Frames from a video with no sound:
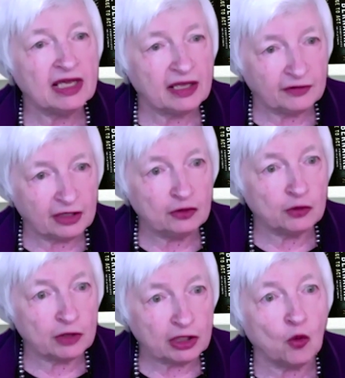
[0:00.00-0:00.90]
They
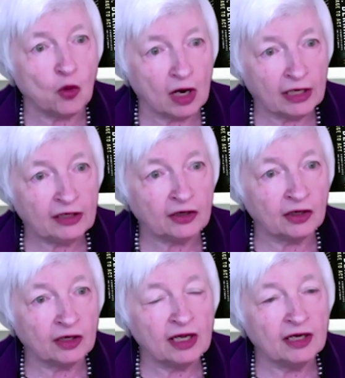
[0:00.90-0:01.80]

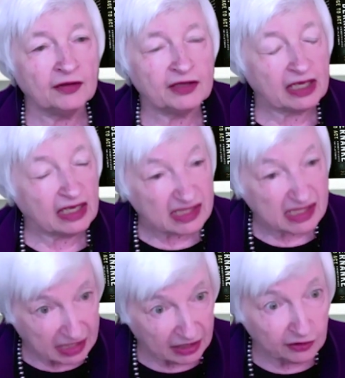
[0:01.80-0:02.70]
require the
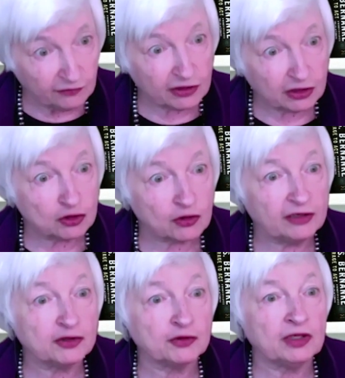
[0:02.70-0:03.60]
consent of the
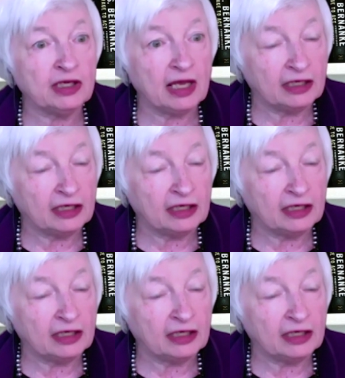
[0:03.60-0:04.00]
Treasury and,